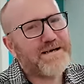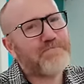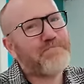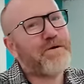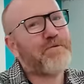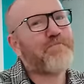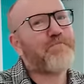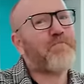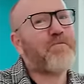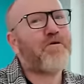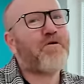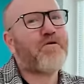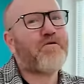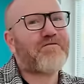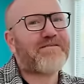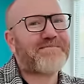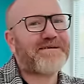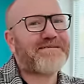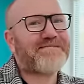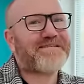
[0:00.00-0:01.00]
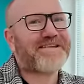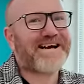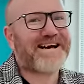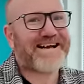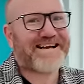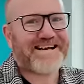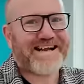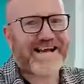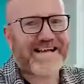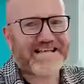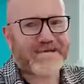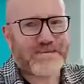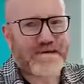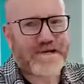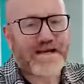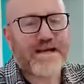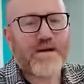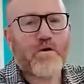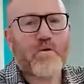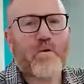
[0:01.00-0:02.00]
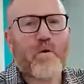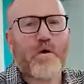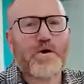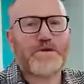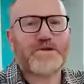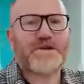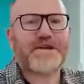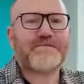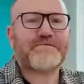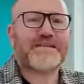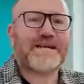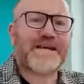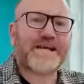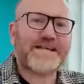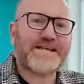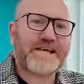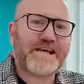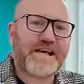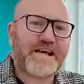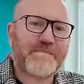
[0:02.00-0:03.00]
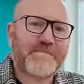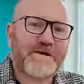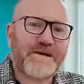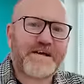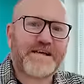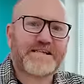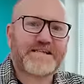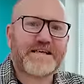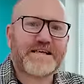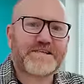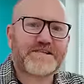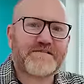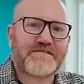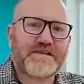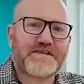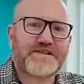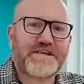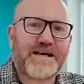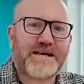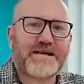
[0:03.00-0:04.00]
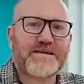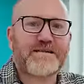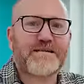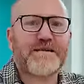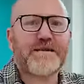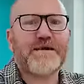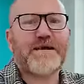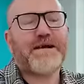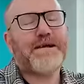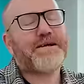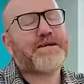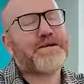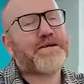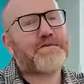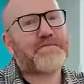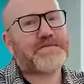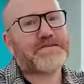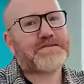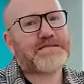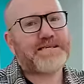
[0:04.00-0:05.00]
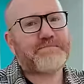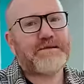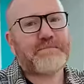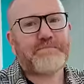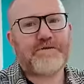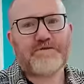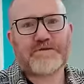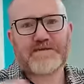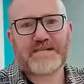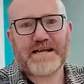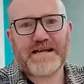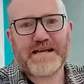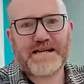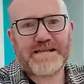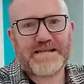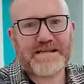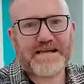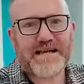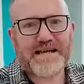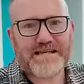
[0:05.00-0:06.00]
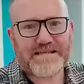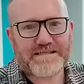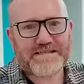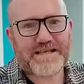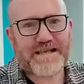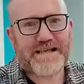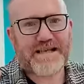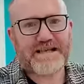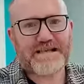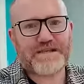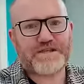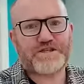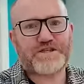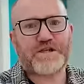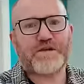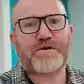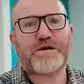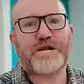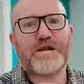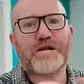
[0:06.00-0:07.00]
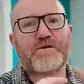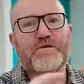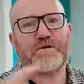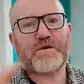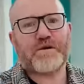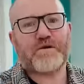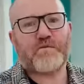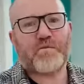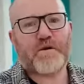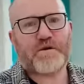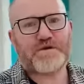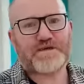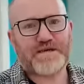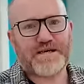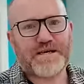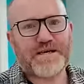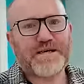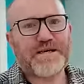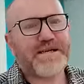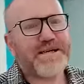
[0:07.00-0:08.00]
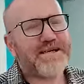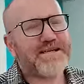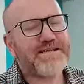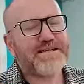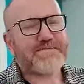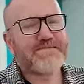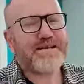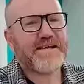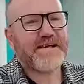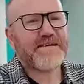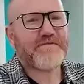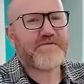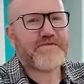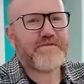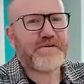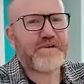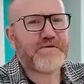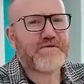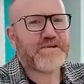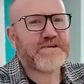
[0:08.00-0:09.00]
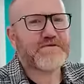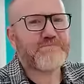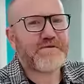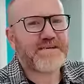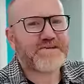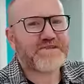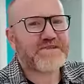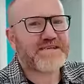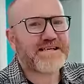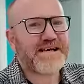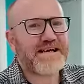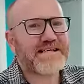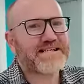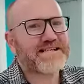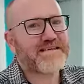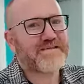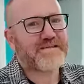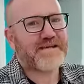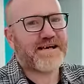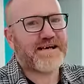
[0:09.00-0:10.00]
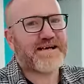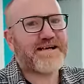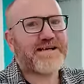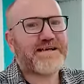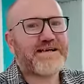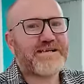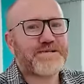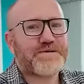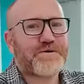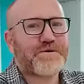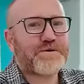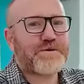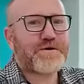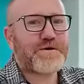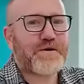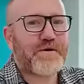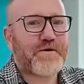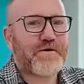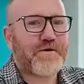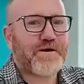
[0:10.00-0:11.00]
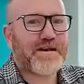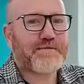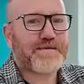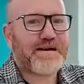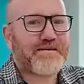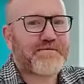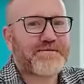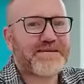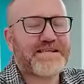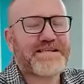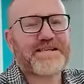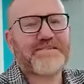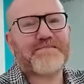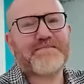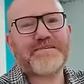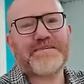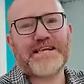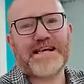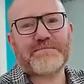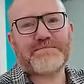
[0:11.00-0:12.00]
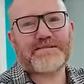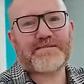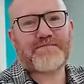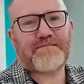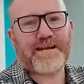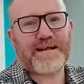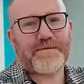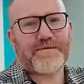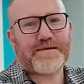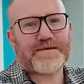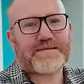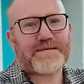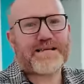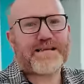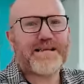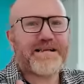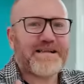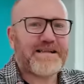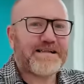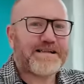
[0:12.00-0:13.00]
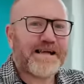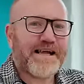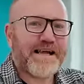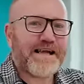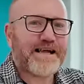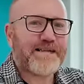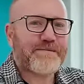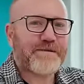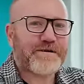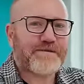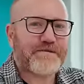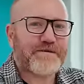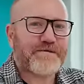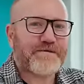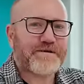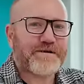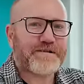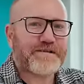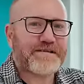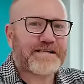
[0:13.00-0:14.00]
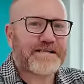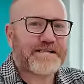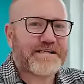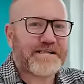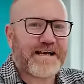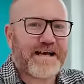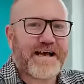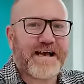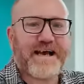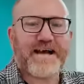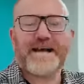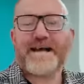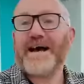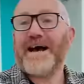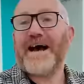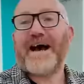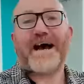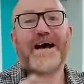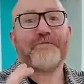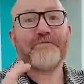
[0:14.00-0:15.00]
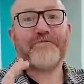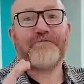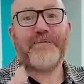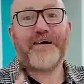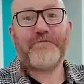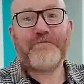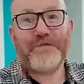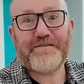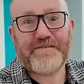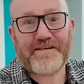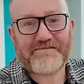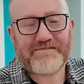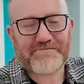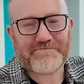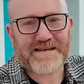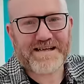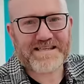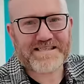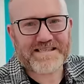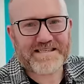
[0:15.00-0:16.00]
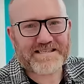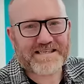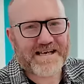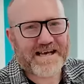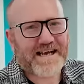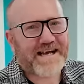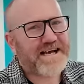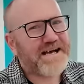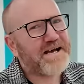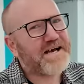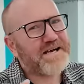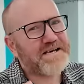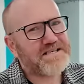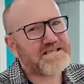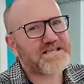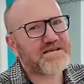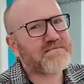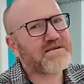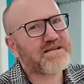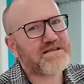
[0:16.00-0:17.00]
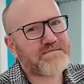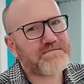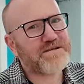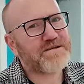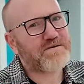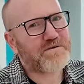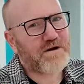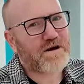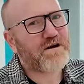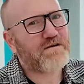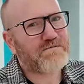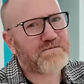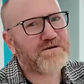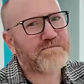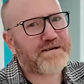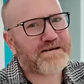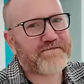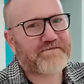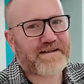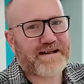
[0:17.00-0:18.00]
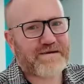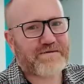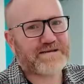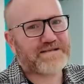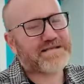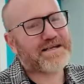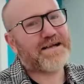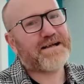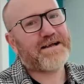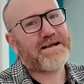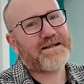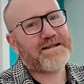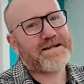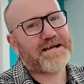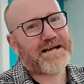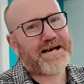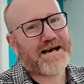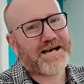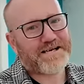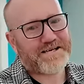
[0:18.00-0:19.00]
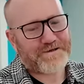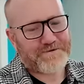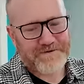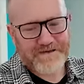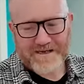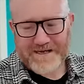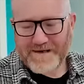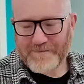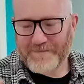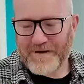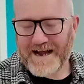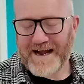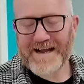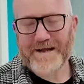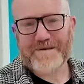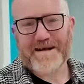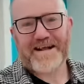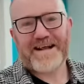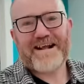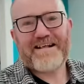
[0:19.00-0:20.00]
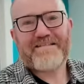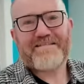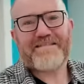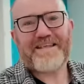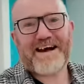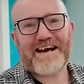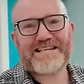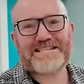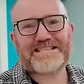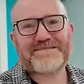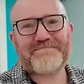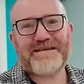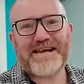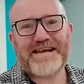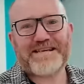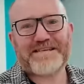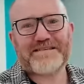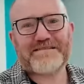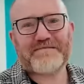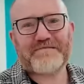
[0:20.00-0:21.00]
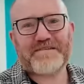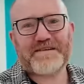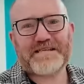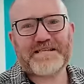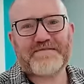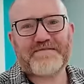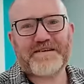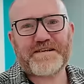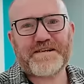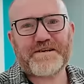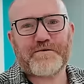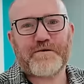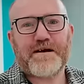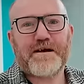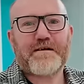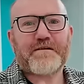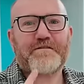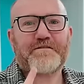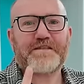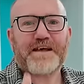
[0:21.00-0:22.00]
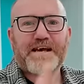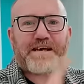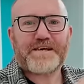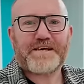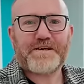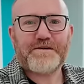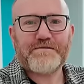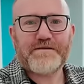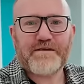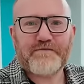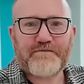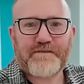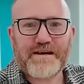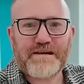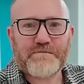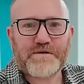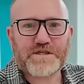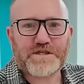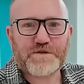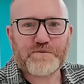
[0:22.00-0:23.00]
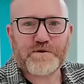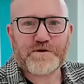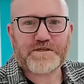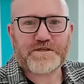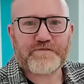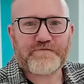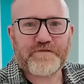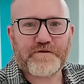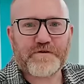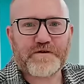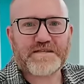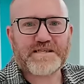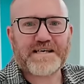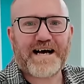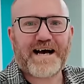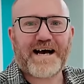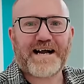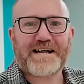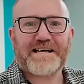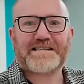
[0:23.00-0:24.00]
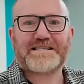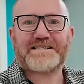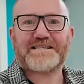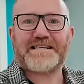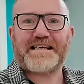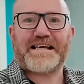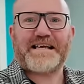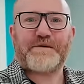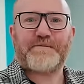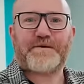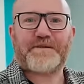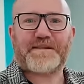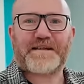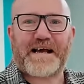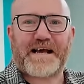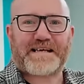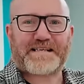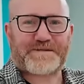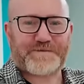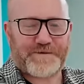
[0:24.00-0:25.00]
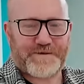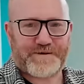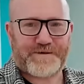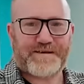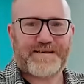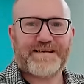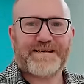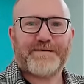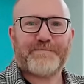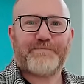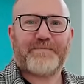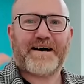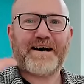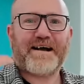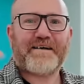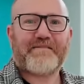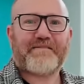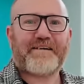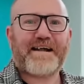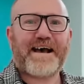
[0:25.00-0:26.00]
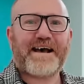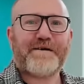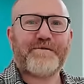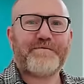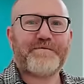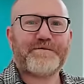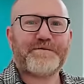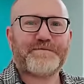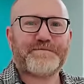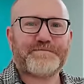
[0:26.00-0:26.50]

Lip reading: But more about that next week. Watch out in the community section of the channel. You will see me post a link to that and it'll take you to the show and you can go along and watch it. And there'll be a few special guests on there talking all about the different types of flowers they're going to be growing this year. And I'm very, very pleased to say some of them know a lot more about flowers than I do. But anyway, that's me done for this video. Thank you very much for watching, folks, and I'll see you on the next one. Bye for now.